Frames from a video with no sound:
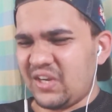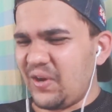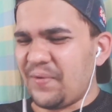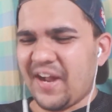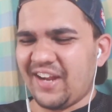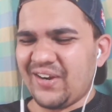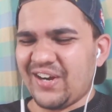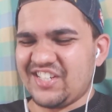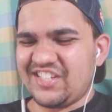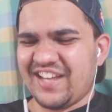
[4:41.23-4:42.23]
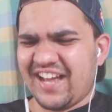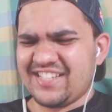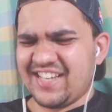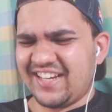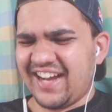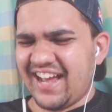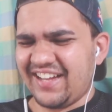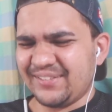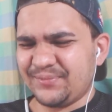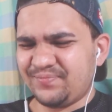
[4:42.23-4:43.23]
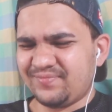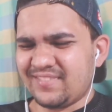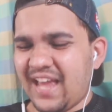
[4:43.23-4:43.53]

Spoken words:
Oh my gosh, Dancer Kai.